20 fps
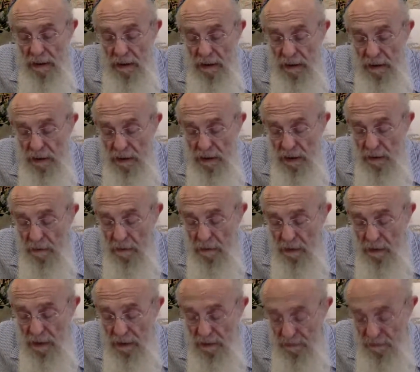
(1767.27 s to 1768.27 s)
Hashem's
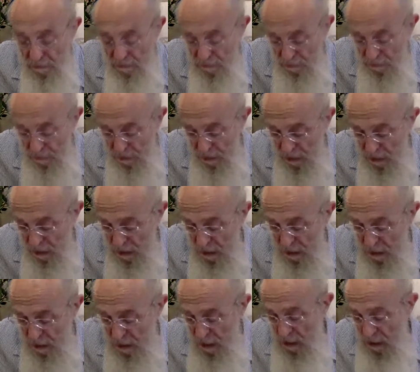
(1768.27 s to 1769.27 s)
love,
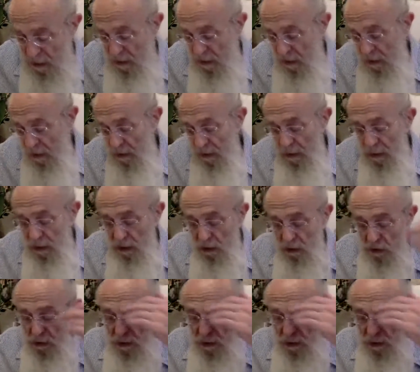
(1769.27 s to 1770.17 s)
it's a sure